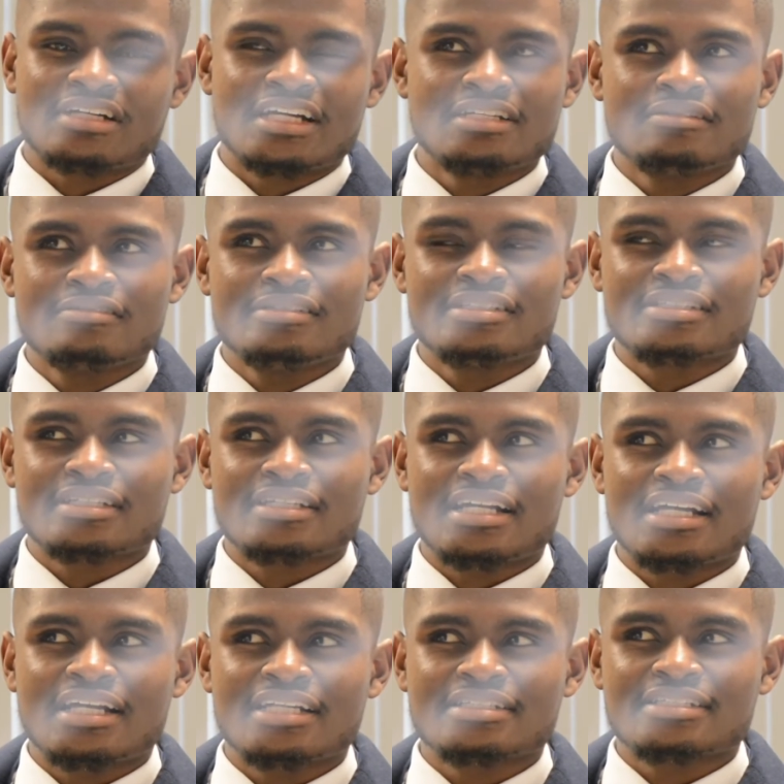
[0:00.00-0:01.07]
I know
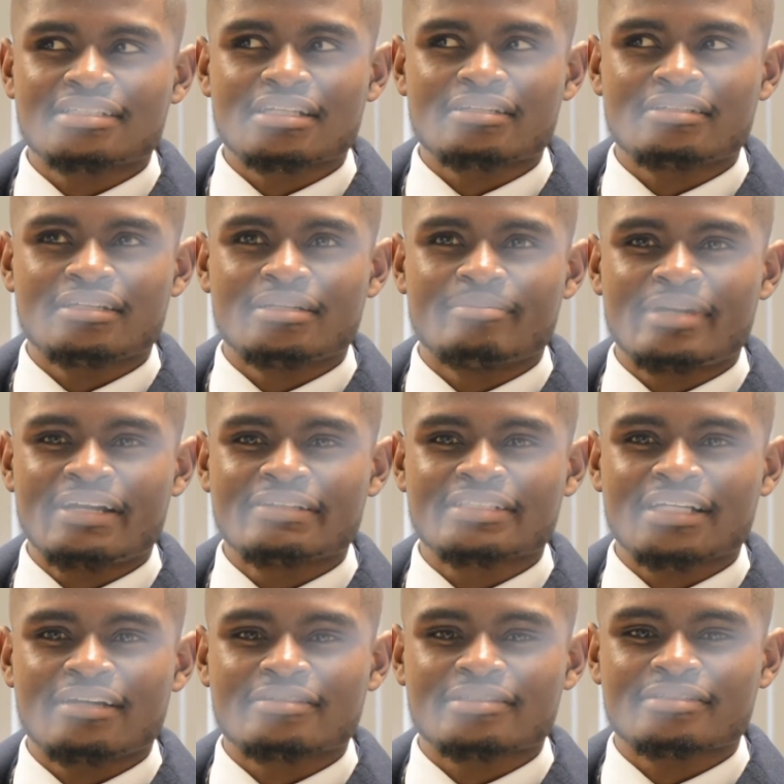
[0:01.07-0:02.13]
I just said you're not a marriage
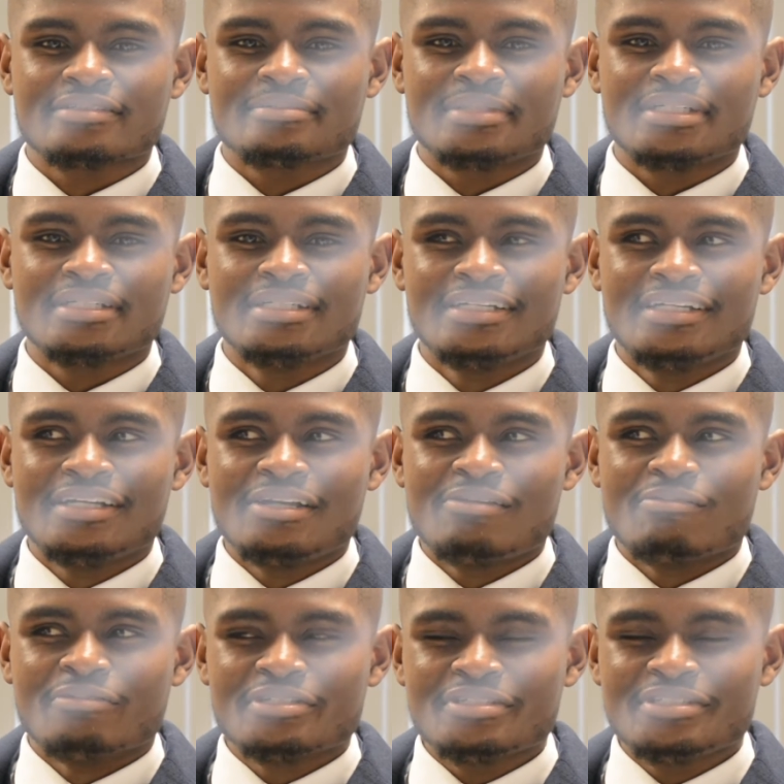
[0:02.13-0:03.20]
counselor, but
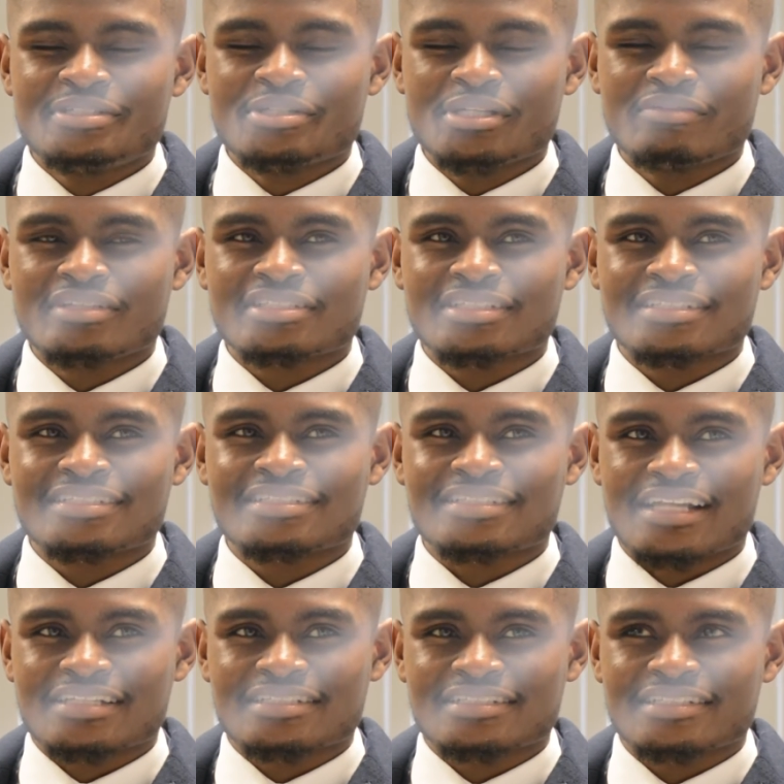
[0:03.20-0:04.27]
when you're dealing with such
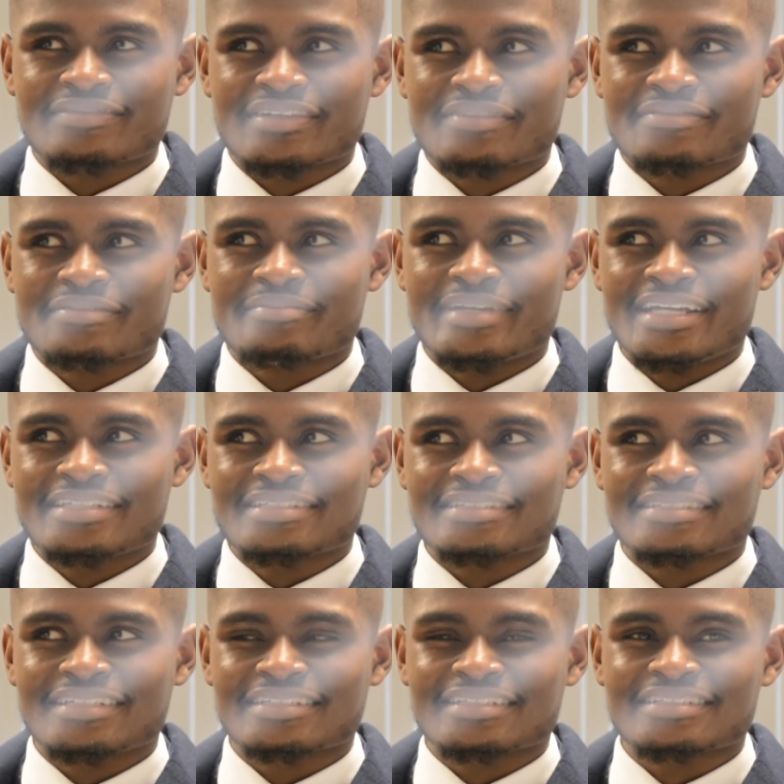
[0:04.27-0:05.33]
sensitive information
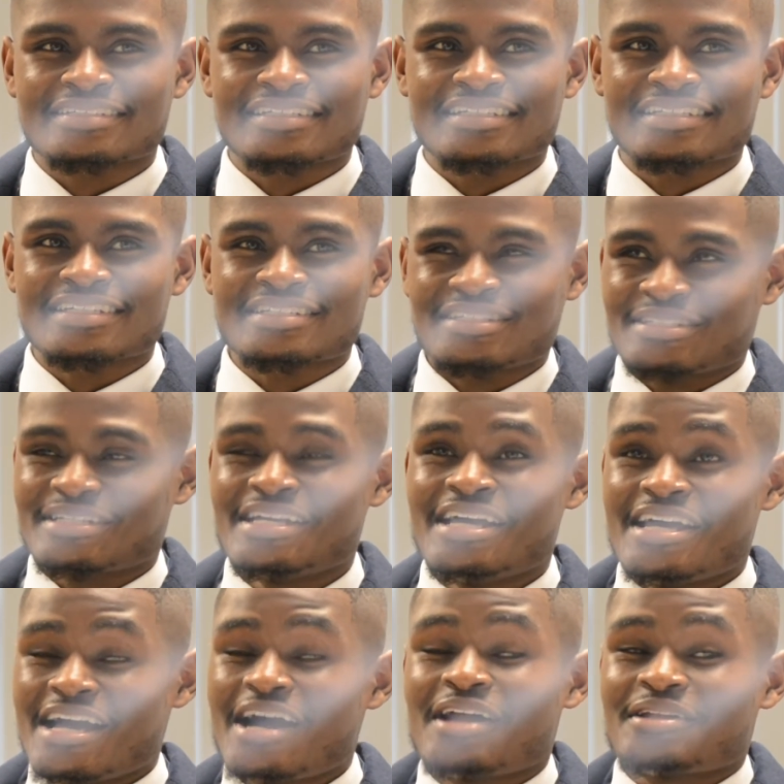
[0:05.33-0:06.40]
like this is
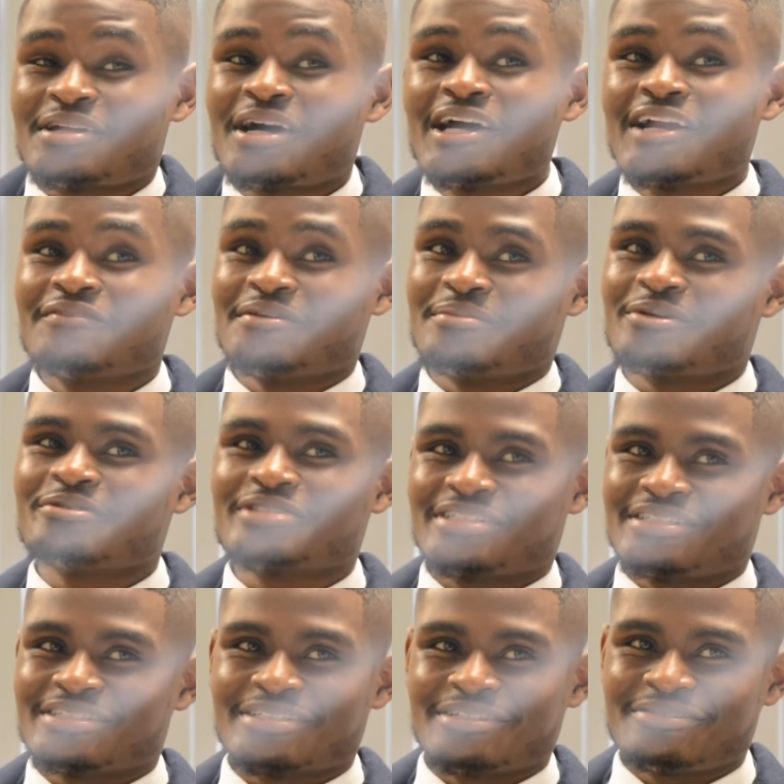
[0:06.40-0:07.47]
a lot of emotion
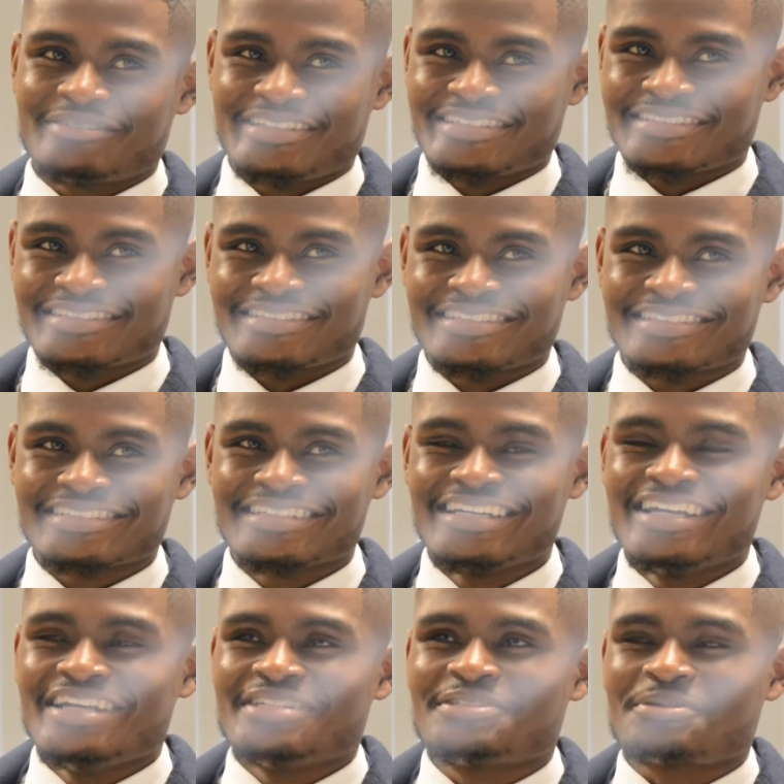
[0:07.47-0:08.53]
is going into this.
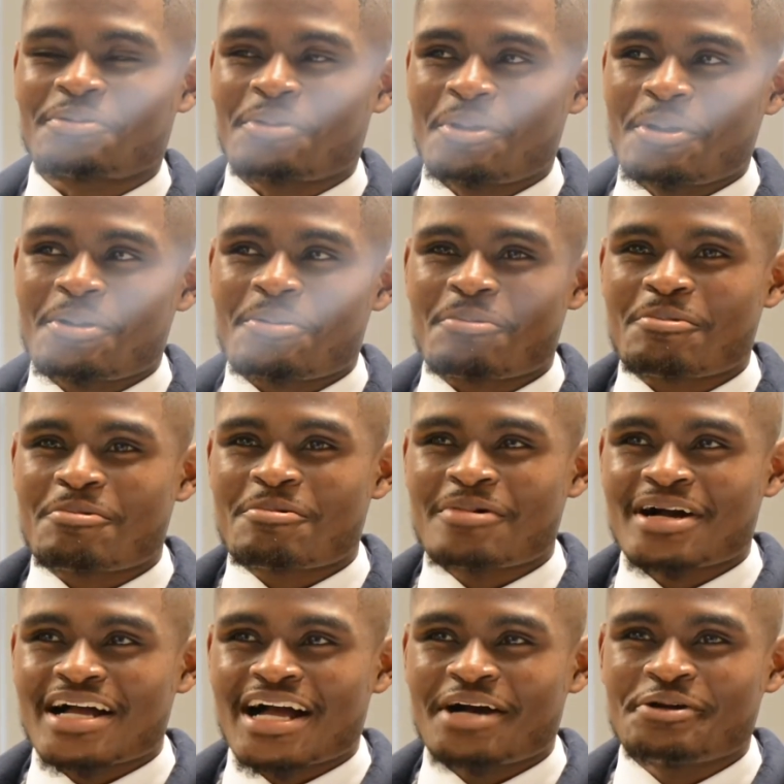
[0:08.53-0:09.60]
So
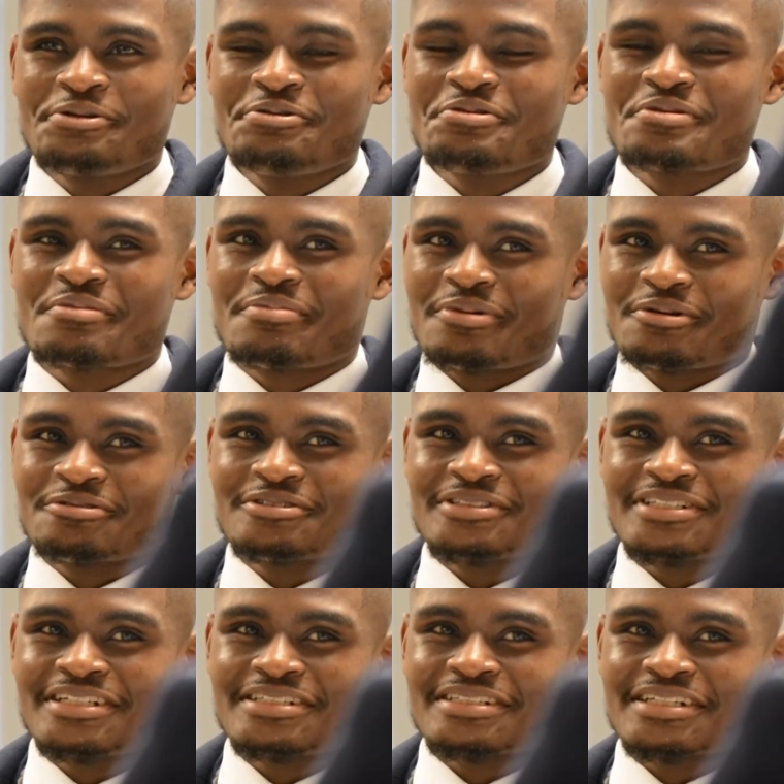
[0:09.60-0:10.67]
how do you approach this?